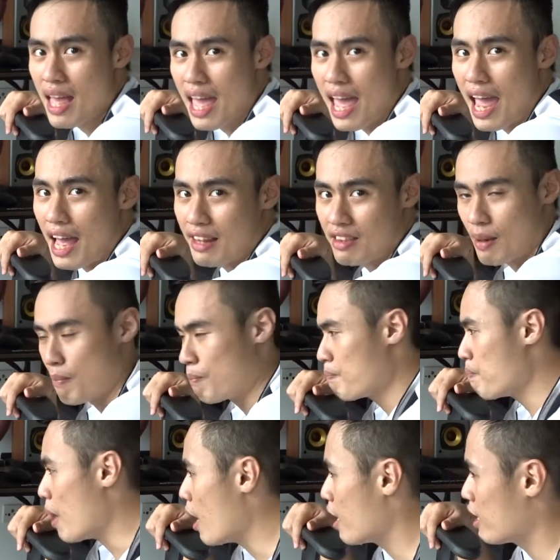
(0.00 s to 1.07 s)
at the
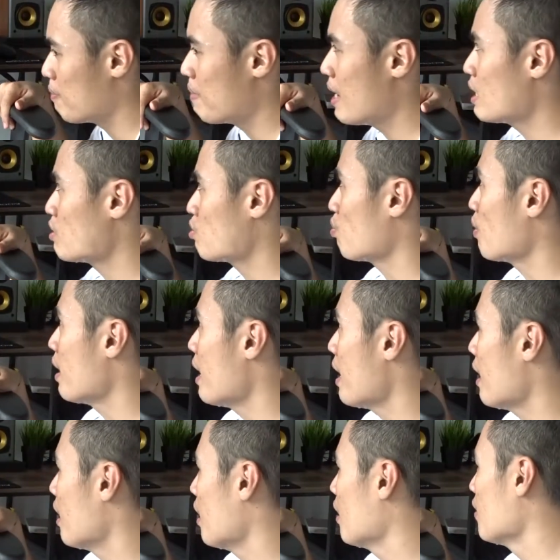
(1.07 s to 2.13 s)
bottom as
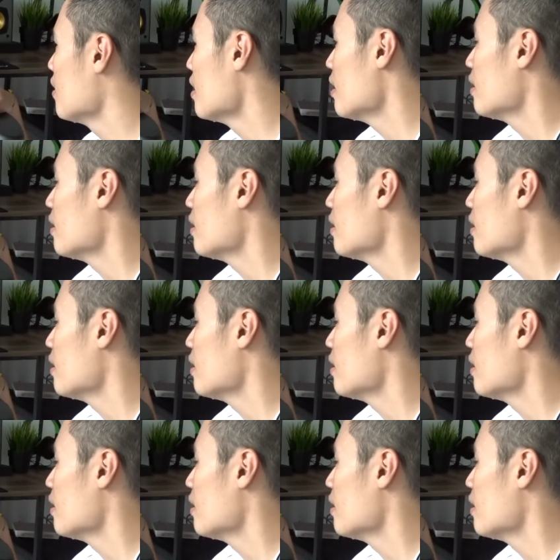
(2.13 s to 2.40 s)
well.